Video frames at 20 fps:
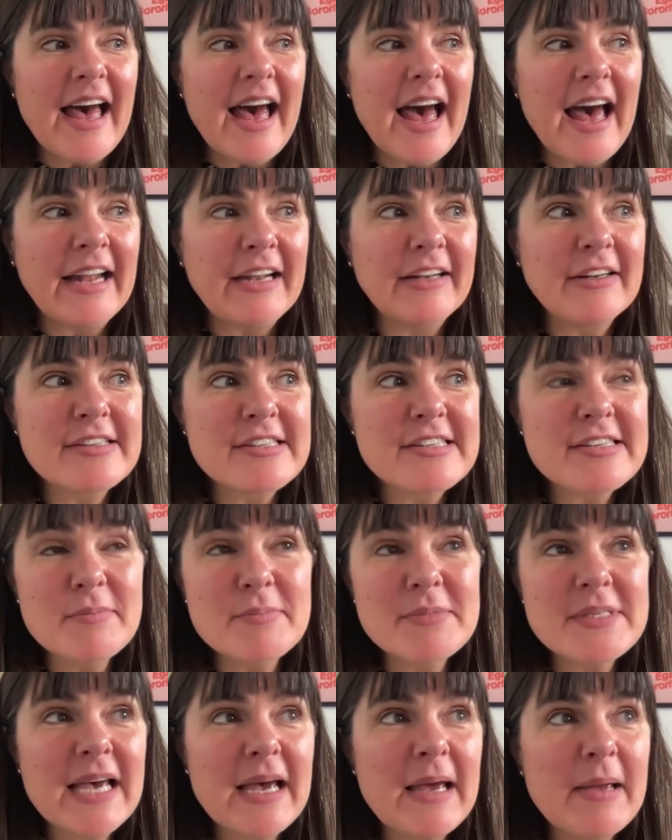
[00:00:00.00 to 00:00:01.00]
And
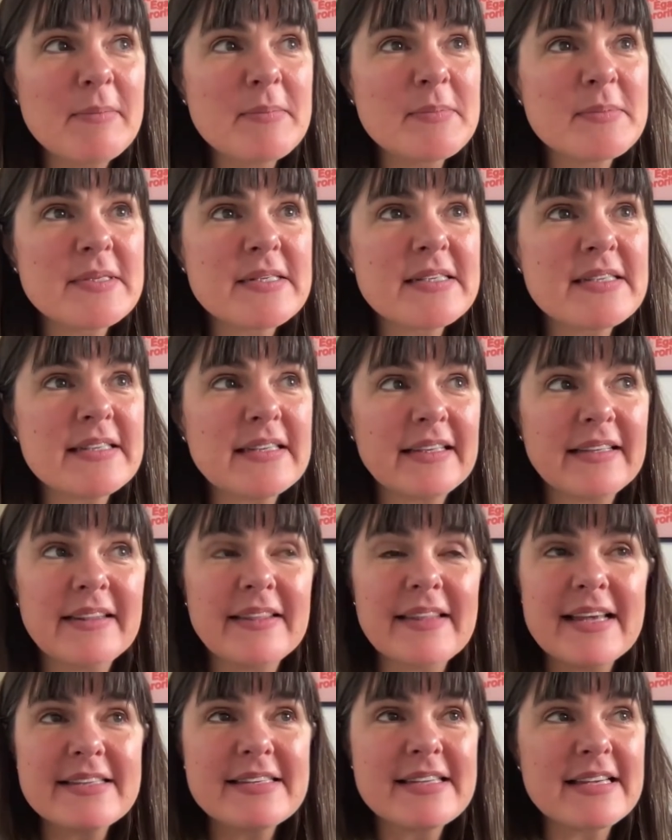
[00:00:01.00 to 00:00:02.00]
sometimes
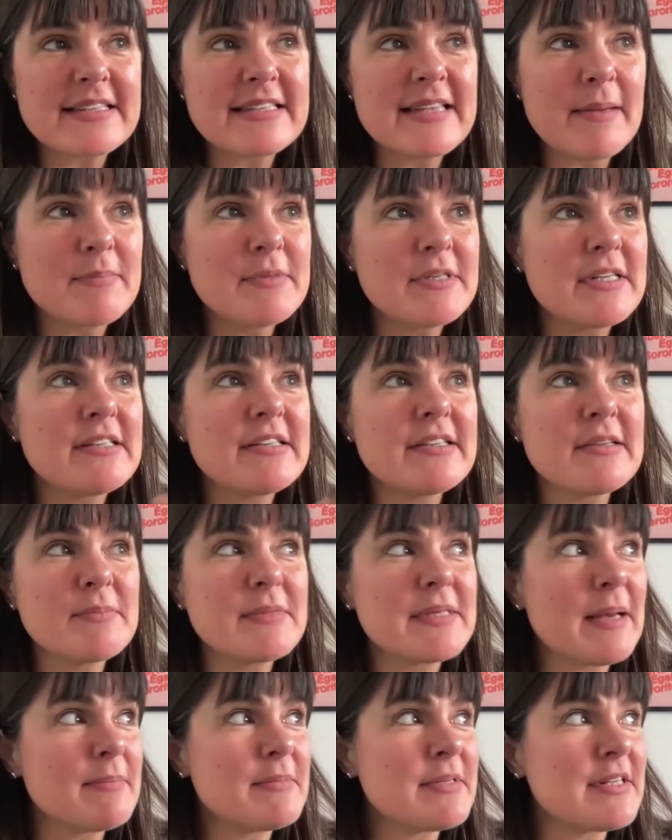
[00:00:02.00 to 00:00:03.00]
that's accepted,
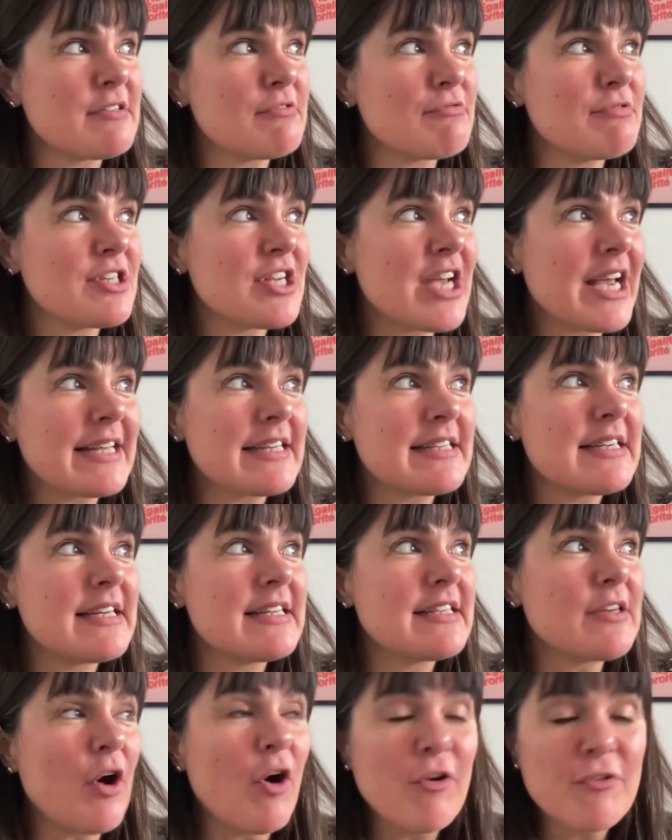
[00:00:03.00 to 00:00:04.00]
sometimes it's
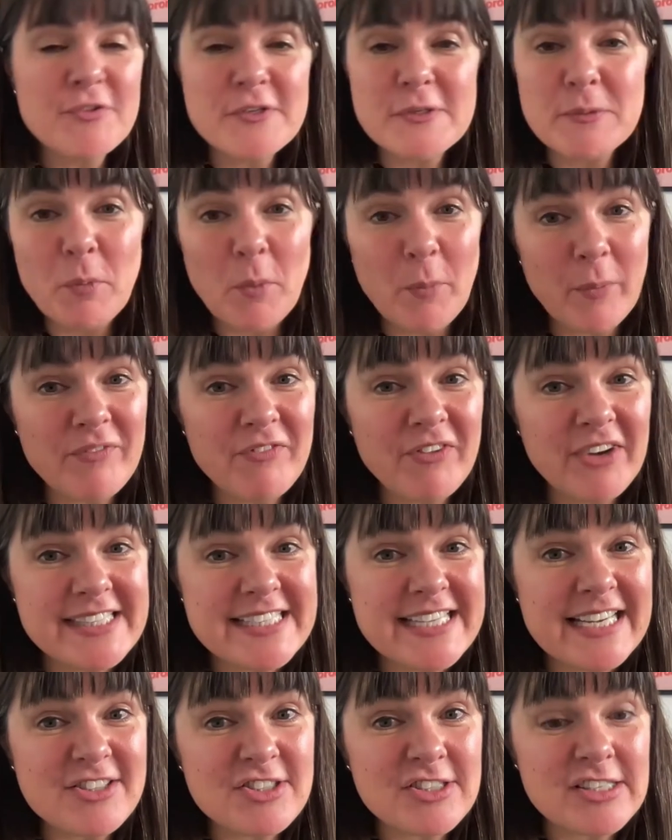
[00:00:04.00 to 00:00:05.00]
rejected. Often what we find
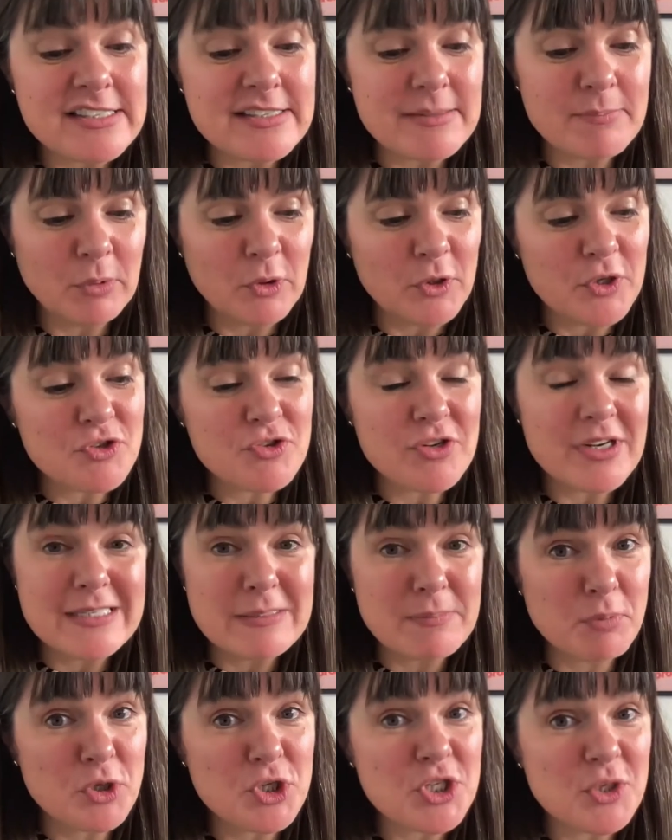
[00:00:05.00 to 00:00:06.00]
actually is employers try to
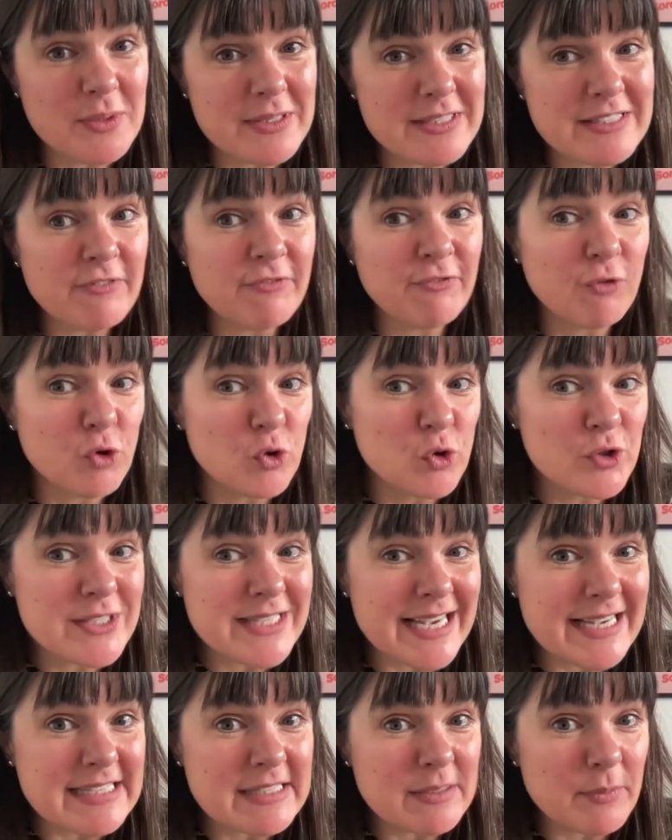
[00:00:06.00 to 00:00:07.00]
push you into 4
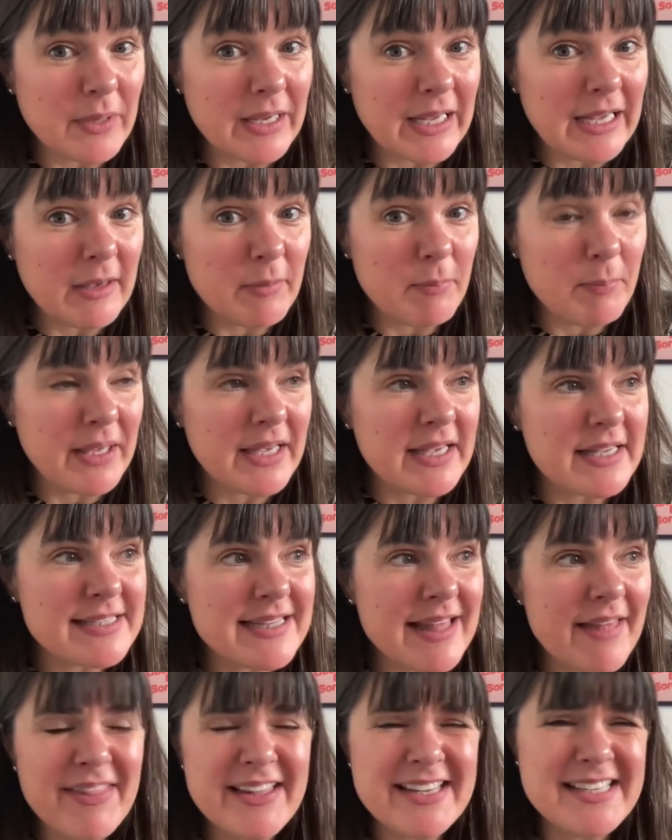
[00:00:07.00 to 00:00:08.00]
days a week because
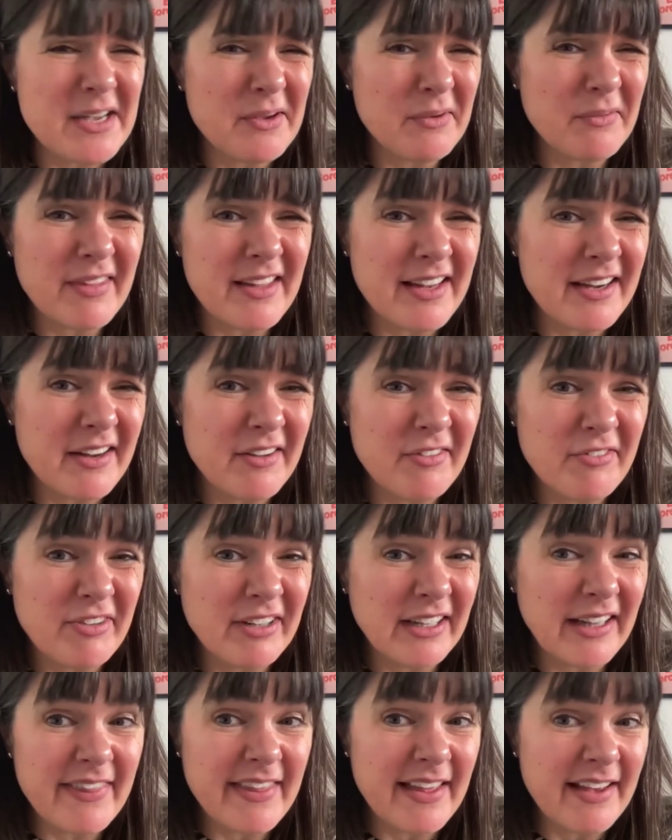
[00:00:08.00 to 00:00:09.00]
then they don't feel
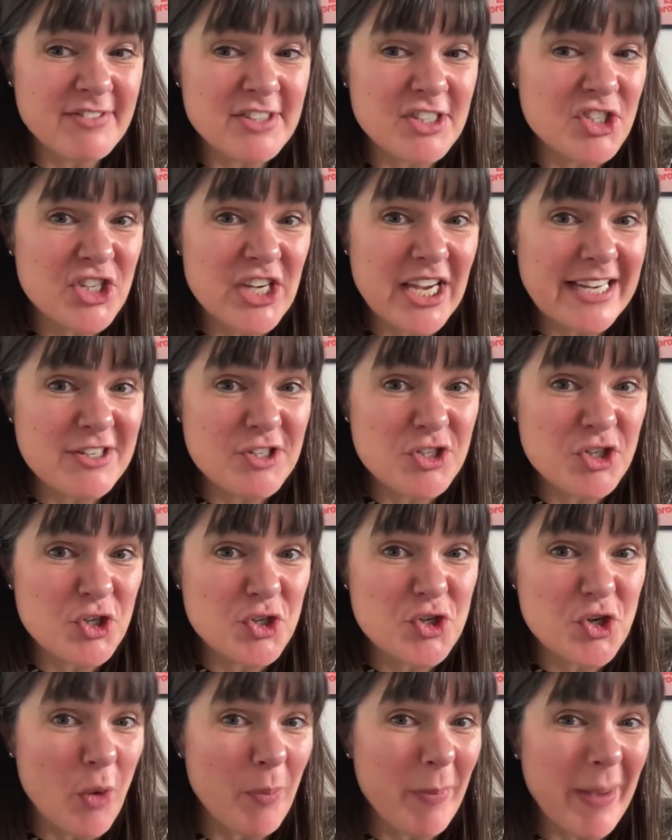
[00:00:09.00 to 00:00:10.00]
like they have to change your
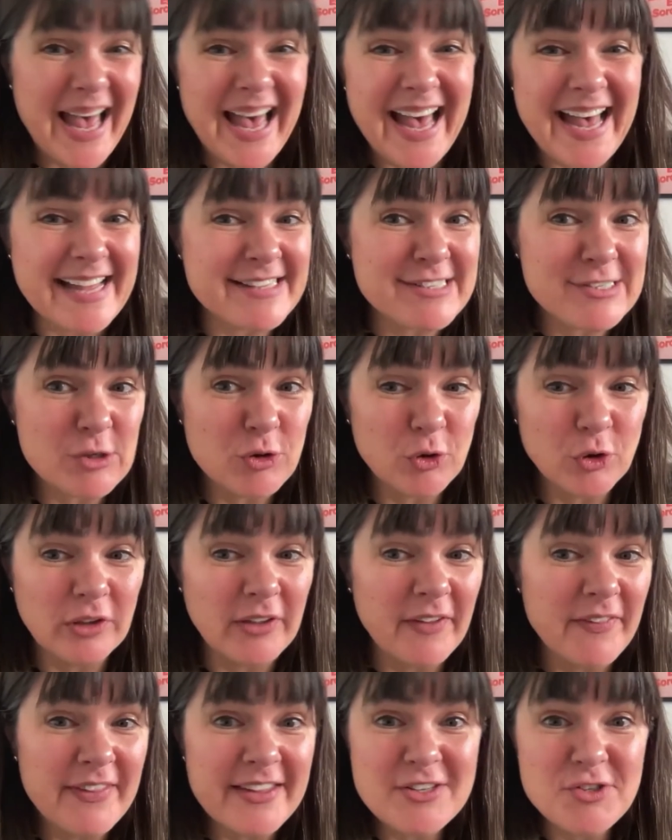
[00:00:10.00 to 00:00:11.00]
job at all
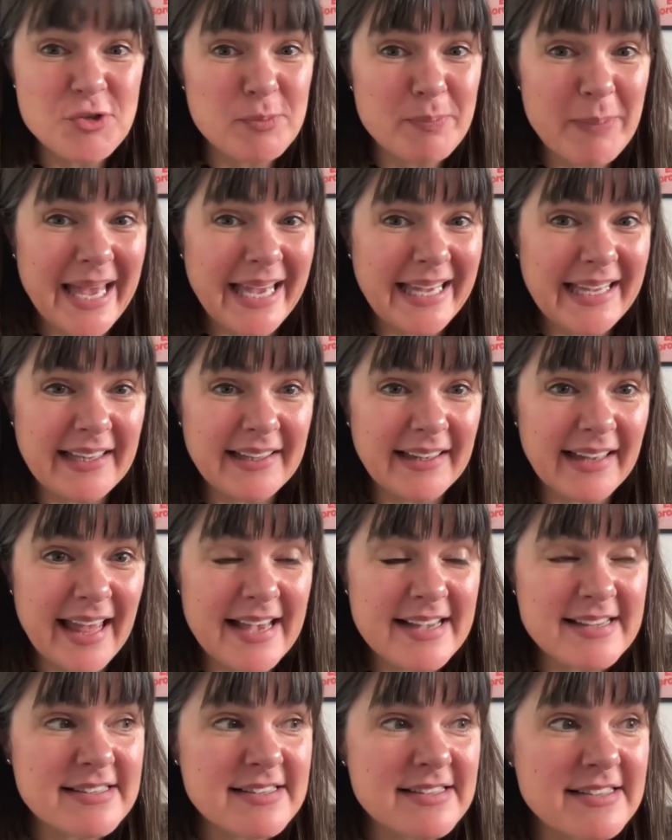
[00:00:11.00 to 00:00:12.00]
and they just pay you
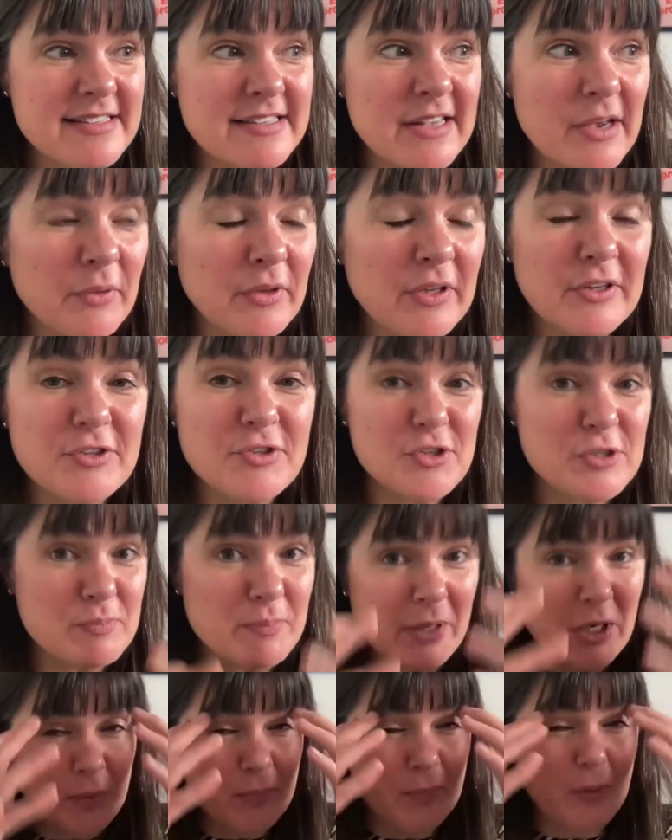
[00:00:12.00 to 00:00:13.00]
less. And so you just
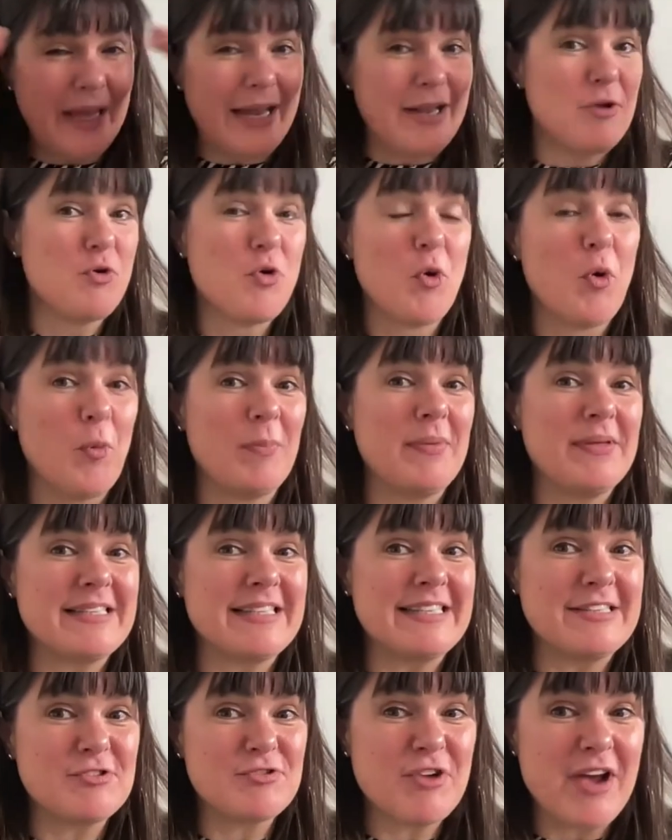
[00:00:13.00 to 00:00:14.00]
become enormously
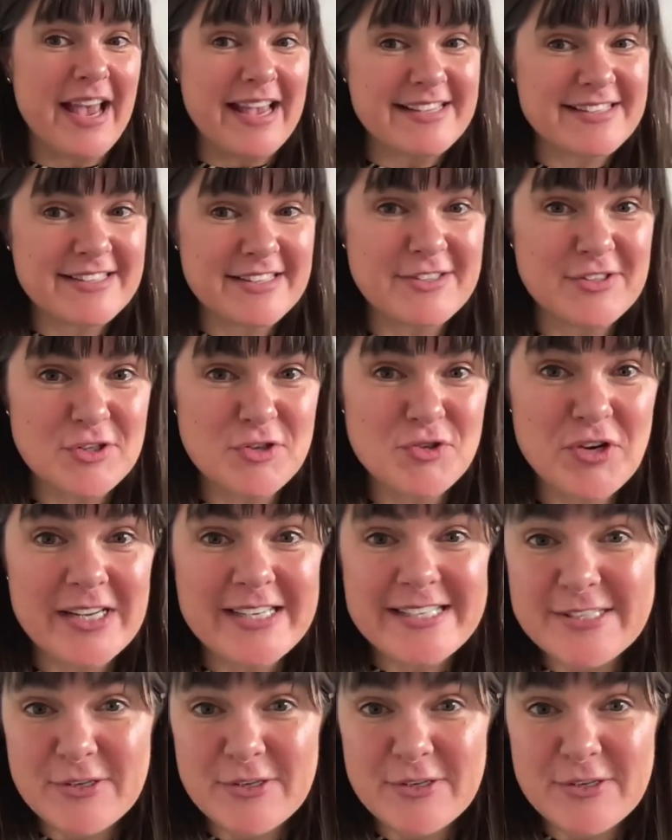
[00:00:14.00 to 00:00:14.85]
stressed because you're trying to